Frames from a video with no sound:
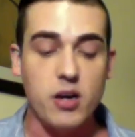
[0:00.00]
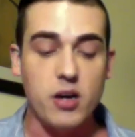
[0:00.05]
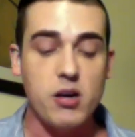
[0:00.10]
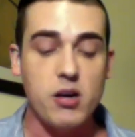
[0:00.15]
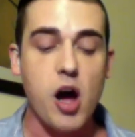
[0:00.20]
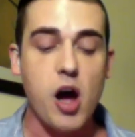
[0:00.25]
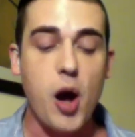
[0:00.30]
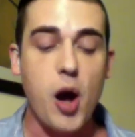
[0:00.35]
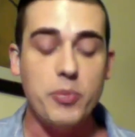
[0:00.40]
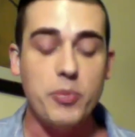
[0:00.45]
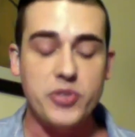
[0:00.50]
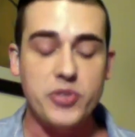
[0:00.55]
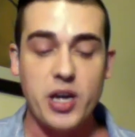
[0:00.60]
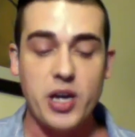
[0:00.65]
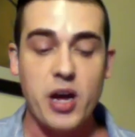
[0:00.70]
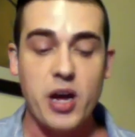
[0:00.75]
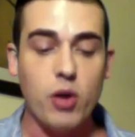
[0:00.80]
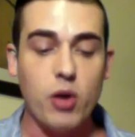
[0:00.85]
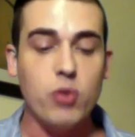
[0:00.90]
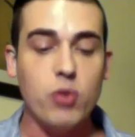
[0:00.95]

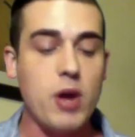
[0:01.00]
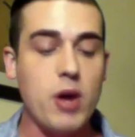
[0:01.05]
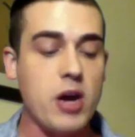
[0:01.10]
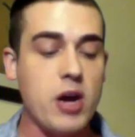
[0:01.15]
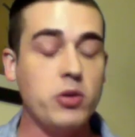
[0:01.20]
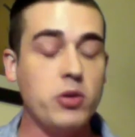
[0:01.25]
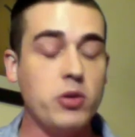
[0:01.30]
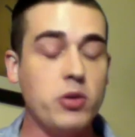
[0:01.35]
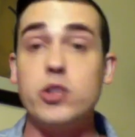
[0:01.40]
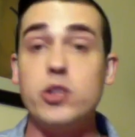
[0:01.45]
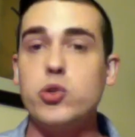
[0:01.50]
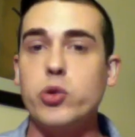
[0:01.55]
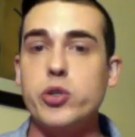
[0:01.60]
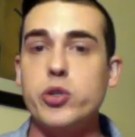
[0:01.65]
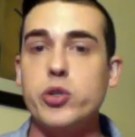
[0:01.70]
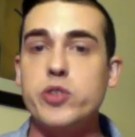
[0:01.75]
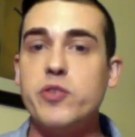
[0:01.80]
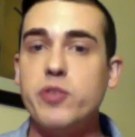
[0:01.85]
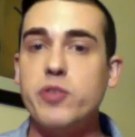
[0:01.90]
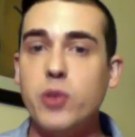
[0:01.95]
upset around like George
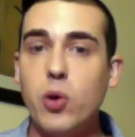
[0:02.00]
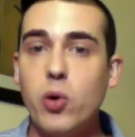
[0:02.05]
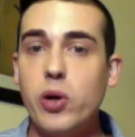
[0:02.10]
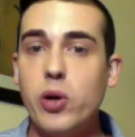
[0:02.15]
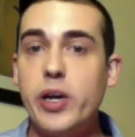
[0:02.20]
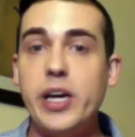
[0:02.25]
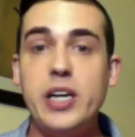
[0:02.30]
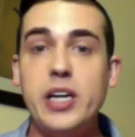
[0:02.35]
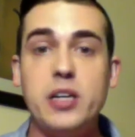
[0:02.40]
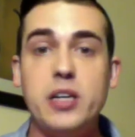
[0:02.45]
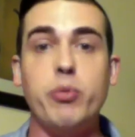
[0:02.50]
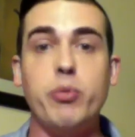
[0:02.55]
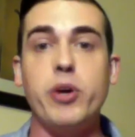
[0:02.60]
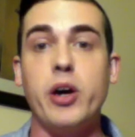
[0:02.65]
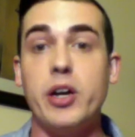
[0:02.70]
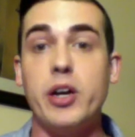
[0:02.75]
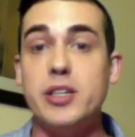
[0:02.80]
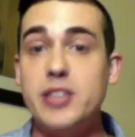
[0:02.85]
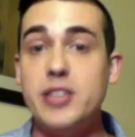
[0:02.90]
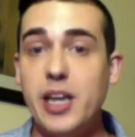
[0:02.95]
Floyd and
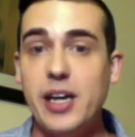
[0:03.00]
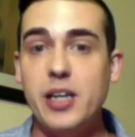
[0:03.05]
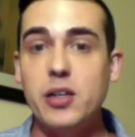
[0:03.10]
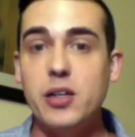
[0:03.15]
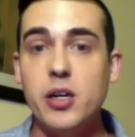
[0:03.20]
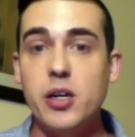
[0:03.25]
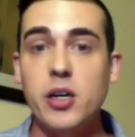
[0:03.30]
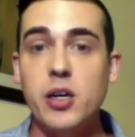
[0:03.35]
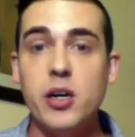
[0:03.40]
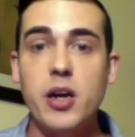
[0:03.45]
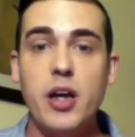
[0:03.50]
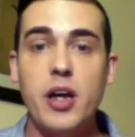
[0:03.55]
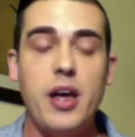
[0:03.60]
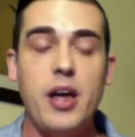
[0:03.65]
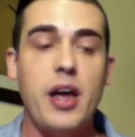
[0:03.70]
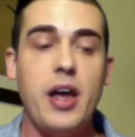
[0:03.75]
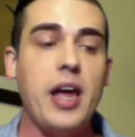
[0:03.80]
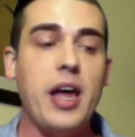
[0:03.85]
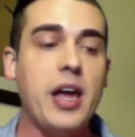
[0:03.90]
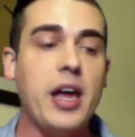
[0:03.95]
Breonna Taylor.
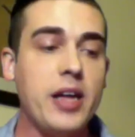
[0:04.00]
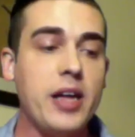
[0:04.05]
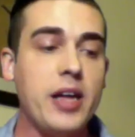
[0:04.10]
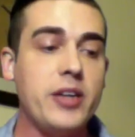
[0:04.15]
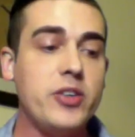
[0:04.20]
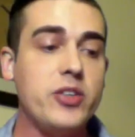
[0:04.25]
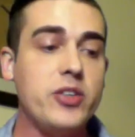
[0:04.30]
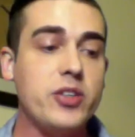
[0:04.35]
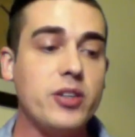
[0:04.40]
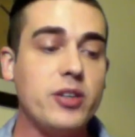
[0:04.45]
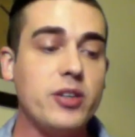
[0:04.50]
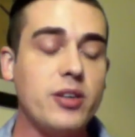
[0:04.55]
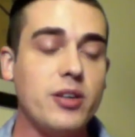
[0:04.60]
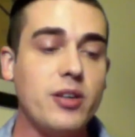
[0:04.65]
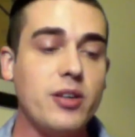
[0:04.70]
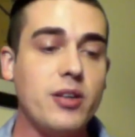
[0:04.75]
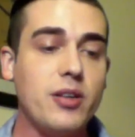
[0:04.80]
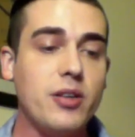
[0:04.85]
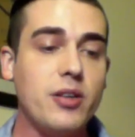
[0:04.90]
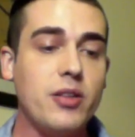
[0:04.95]
And
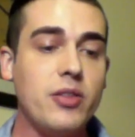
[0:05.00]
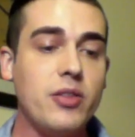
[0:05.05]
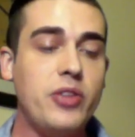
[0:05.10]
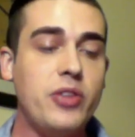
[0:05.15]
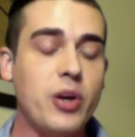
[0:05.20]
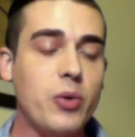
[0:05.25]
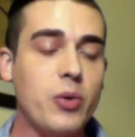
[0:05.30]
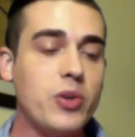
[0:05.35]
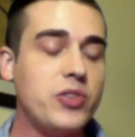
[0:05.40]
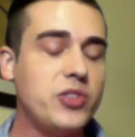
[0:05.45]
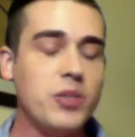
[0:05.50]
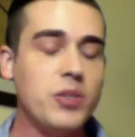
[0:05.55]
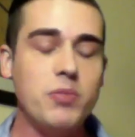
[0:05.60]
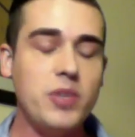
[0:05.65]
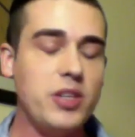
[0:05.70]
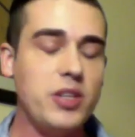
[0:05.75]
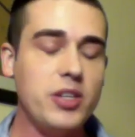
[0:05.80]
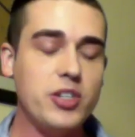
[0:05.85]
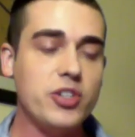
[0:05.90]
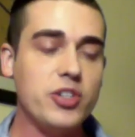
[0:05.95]
there was something
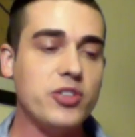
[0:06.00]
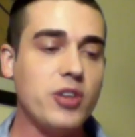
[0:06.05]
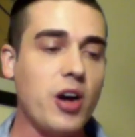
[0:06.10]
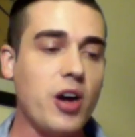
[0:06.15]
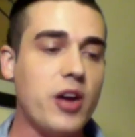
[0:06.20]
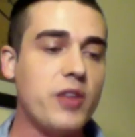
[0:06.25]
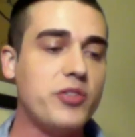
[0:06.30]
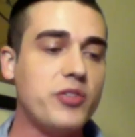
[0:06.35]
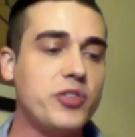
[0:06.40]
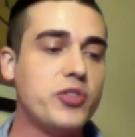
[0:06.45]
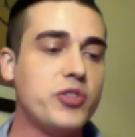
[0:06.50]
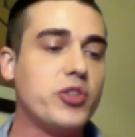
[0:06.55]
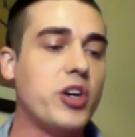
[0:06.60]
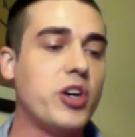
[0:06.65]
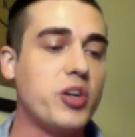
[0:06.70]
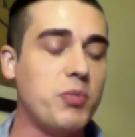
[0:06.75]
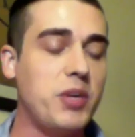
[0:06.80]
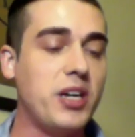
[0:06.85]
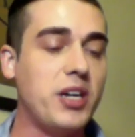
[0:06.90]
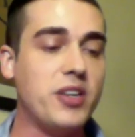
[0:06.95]
that just kind of struck
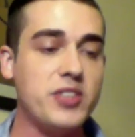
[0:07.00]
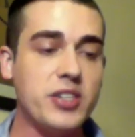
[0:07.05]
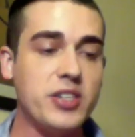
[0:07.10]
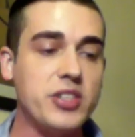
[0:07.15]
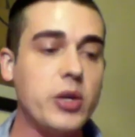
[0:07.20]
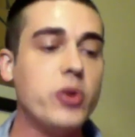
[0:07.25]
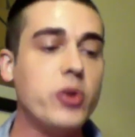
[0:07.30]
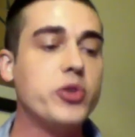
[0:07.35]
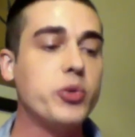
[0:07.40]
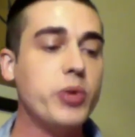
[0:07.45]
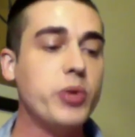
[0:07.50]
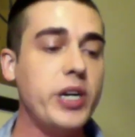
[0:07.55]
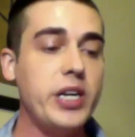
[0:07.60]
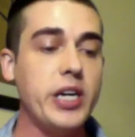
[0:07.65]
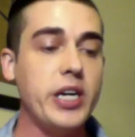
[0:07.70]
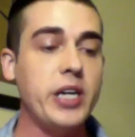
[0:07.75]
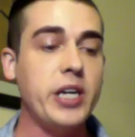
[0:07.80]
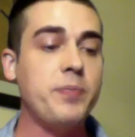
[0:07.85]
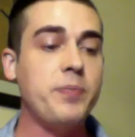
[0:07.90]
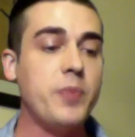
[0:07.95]
me, because as I was
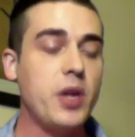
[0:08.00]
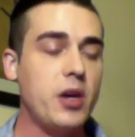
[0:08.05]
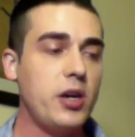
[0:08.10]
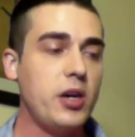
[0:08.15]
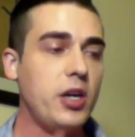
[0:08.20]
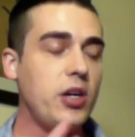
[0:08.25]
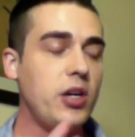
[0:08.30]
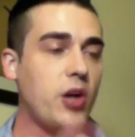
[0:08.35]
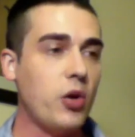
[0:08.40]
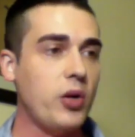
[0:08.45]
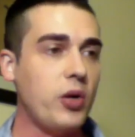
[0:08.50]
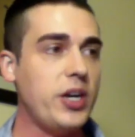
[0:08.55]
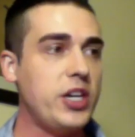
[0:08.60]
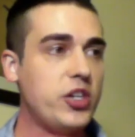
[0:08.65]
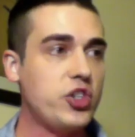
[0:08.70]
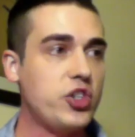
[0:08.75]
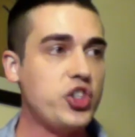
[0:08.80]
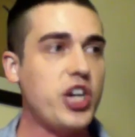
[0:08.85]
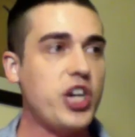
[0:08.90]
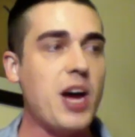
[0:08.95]
reading,
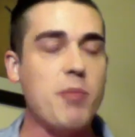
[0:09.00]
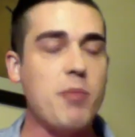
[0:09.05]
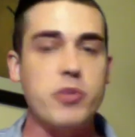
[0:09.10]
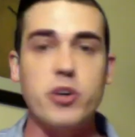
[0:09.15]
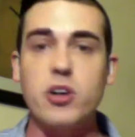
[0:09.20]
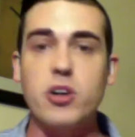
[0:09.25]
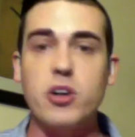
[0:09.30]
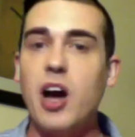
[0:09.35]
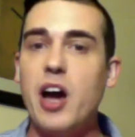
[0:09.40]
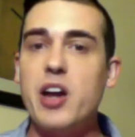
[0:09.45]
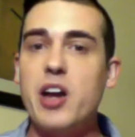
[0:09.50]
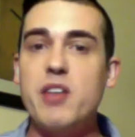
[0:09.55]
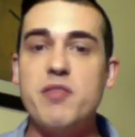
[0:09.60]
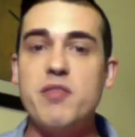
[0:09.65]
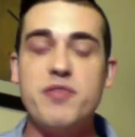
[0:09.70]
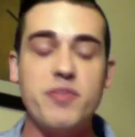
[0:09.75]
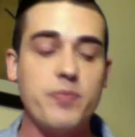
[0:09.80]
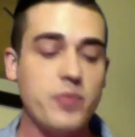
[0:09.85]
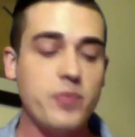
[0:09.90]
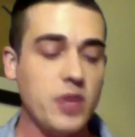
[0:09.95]
each chapter kind of
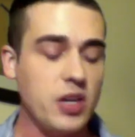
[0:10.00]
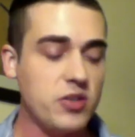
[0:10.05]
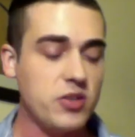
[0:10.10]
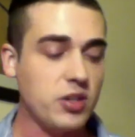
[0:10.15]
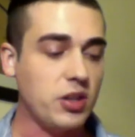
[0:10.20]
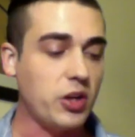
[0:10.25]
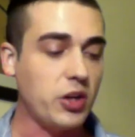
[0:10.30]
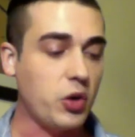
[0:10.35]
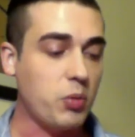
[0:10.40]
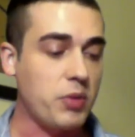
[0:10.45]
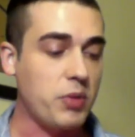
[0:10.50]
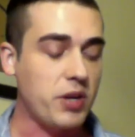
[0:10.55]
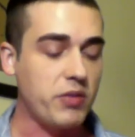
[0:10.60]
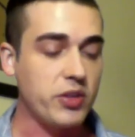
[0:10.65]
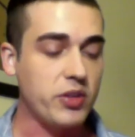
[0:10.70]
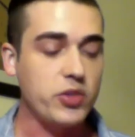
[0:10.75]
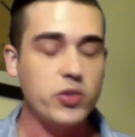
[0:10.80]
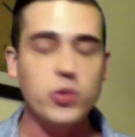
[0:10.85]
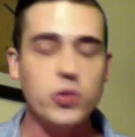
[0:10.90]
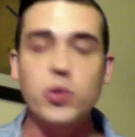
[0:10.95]
is a little bit of a
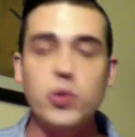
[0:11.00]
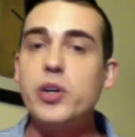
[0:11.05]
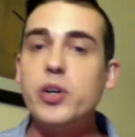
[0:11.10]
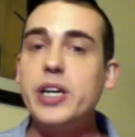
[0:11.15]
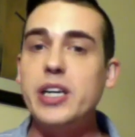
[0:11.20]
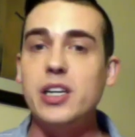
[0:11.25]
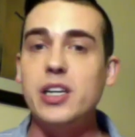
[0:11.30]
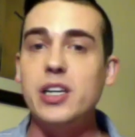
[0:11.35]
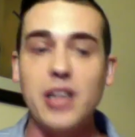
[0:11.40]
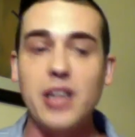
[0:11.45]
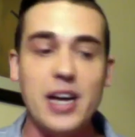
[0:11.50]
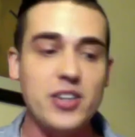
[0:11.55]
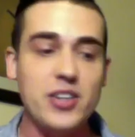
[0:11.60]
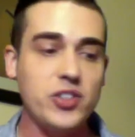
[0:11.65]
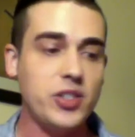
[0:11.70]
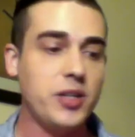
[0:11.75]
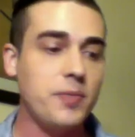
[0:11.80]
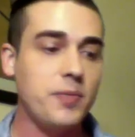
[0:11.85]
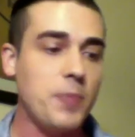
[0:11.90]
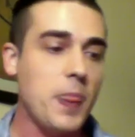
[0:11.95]
story and a lesson.
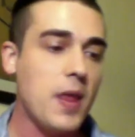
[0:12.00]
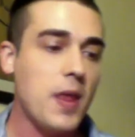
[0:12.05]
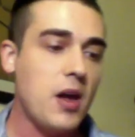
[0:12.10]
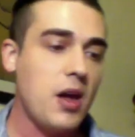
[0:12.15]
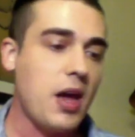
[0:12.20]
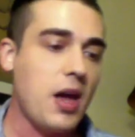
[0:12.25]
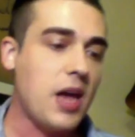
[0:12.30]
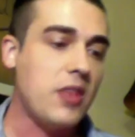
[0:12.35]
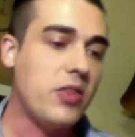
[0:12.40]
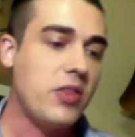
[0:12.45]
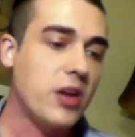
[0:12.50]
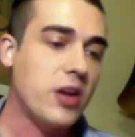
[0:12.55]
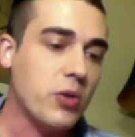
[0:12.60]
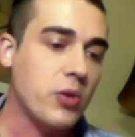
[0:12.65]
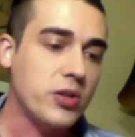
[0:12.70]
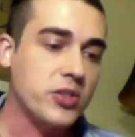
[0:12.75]
And there was,